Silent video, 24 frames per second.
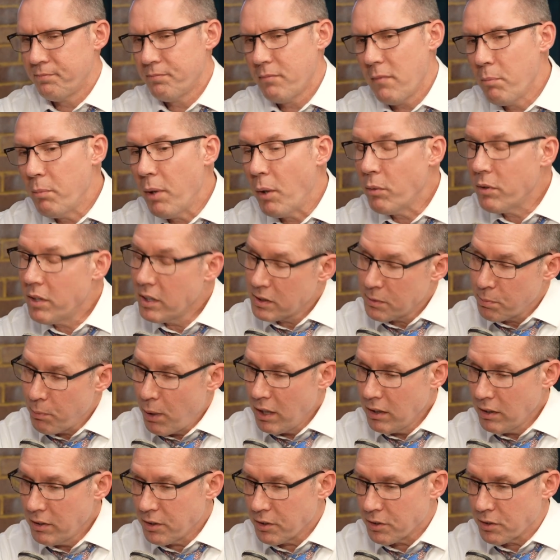But the
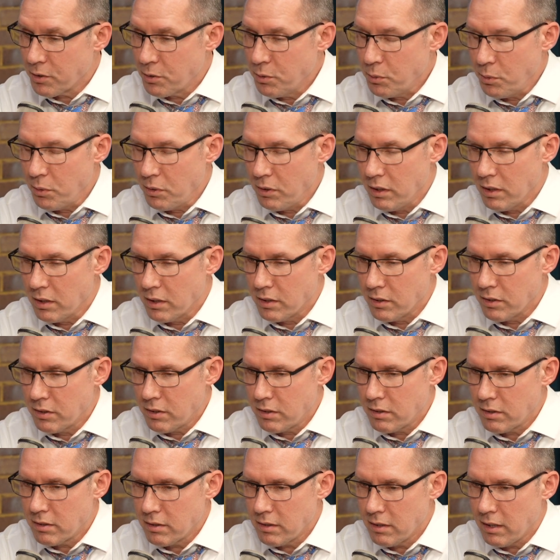smaller your school
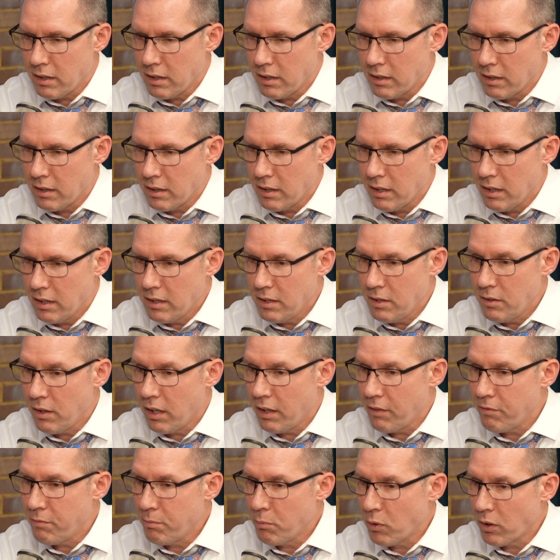is, you
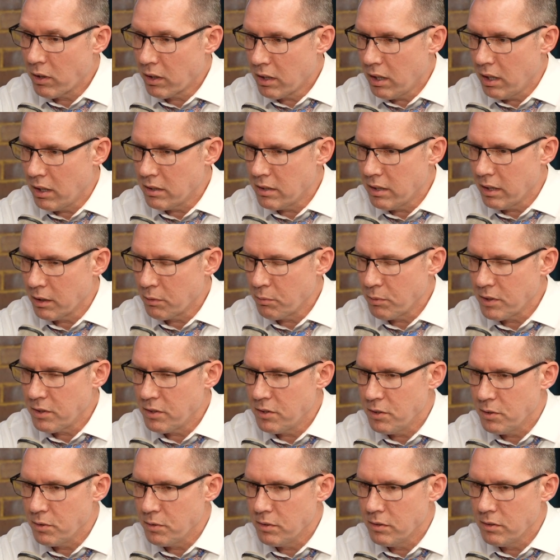have more contact with
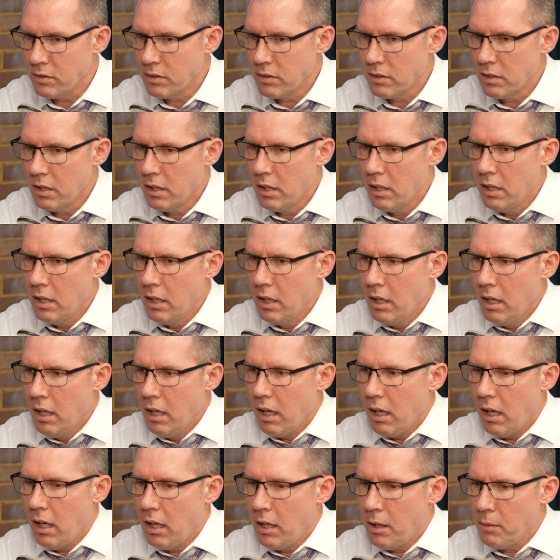students.
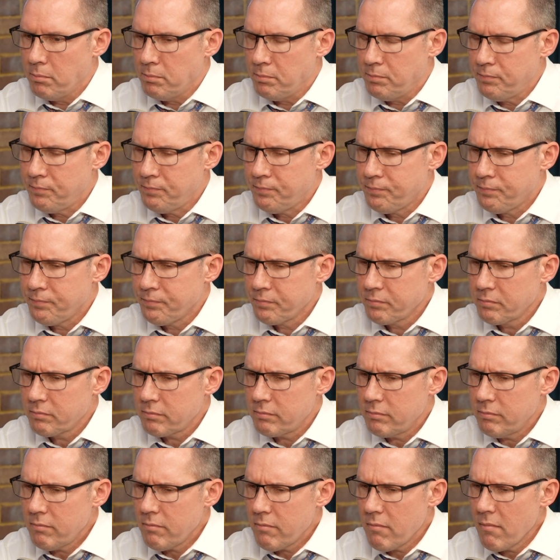What
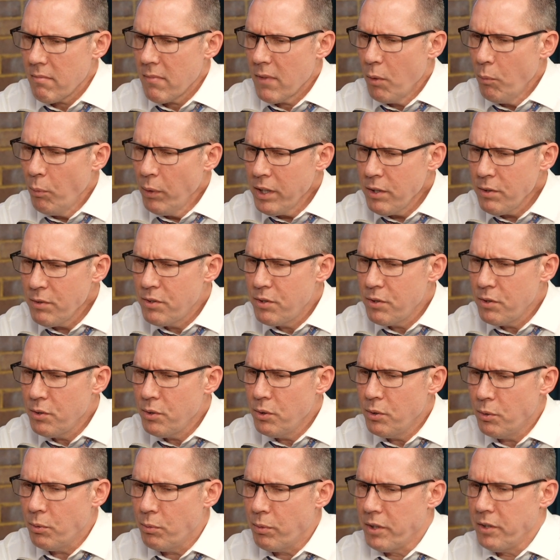do you
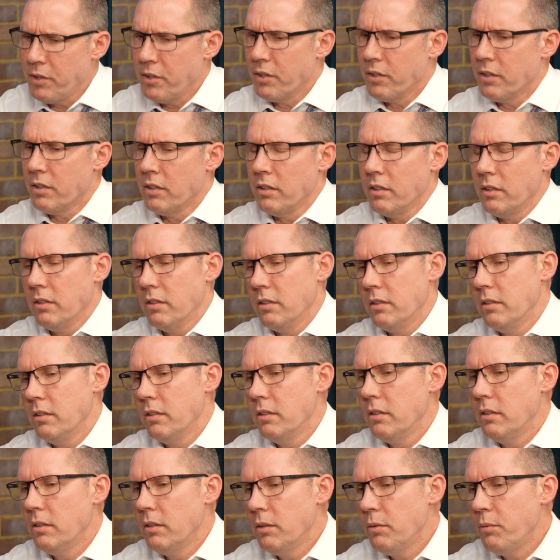do when your
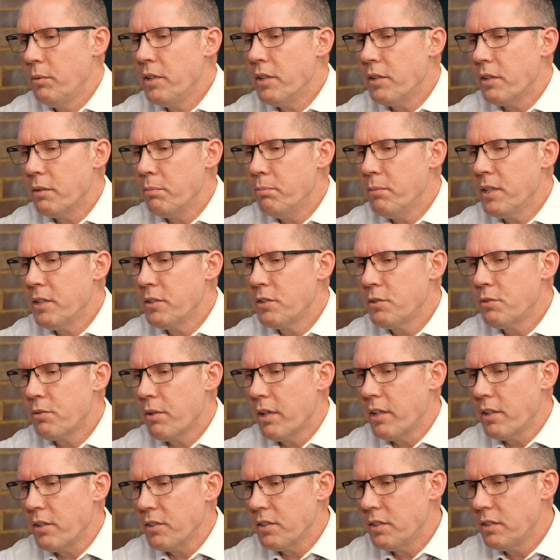
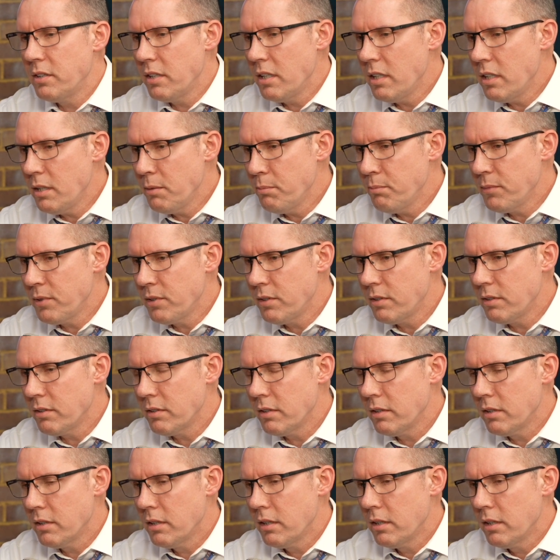administrator seems
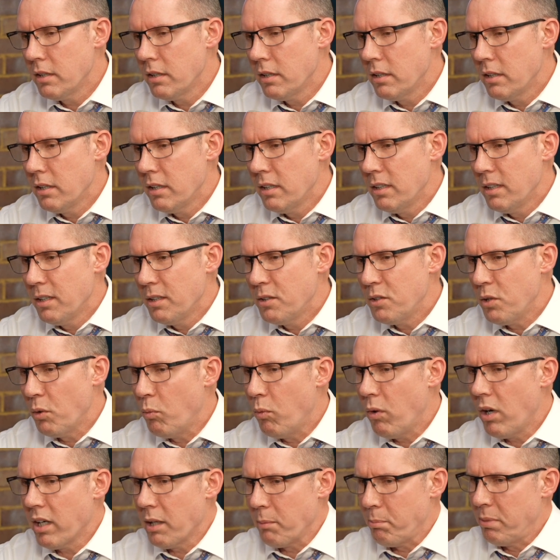to
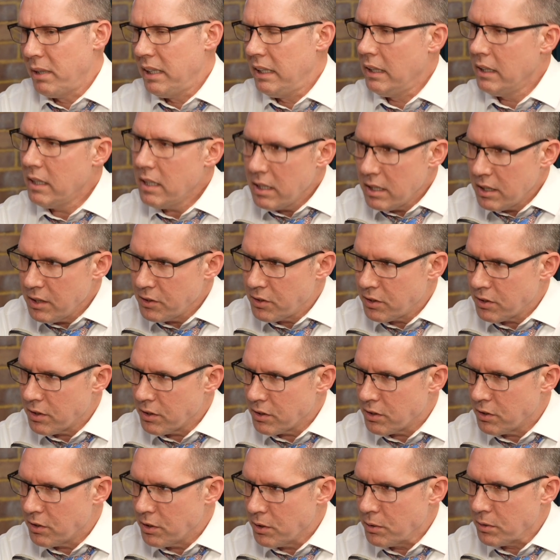want to please the
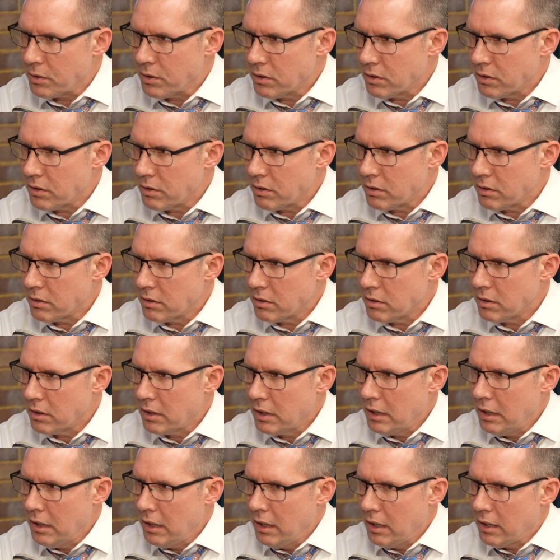students?
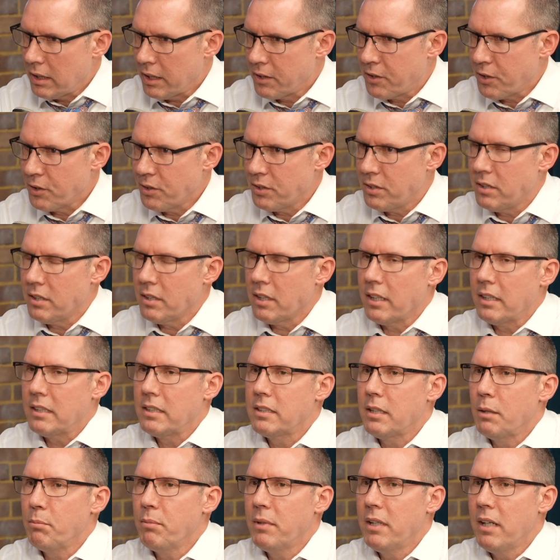That there's like
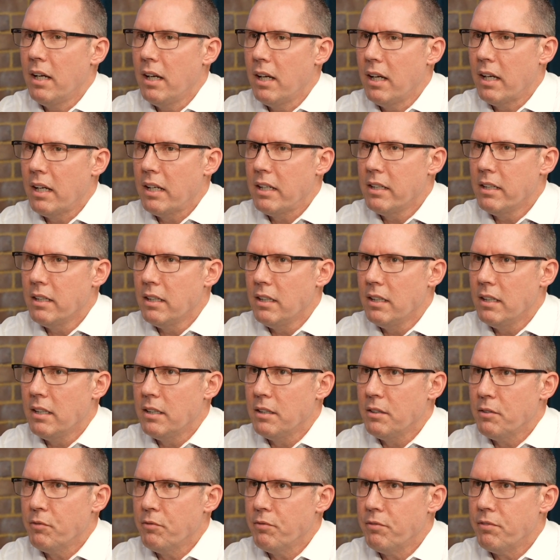some kind
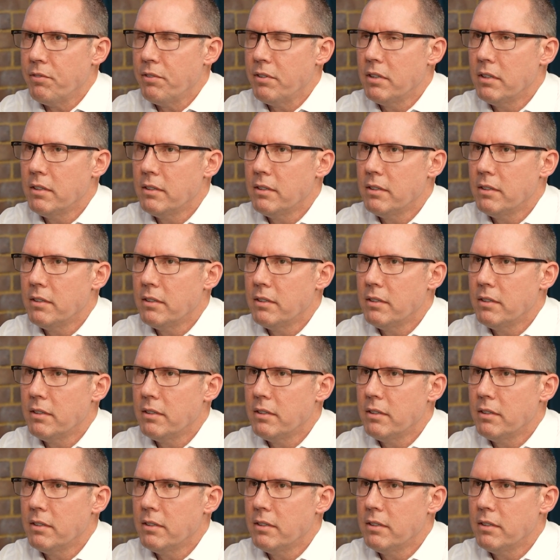of,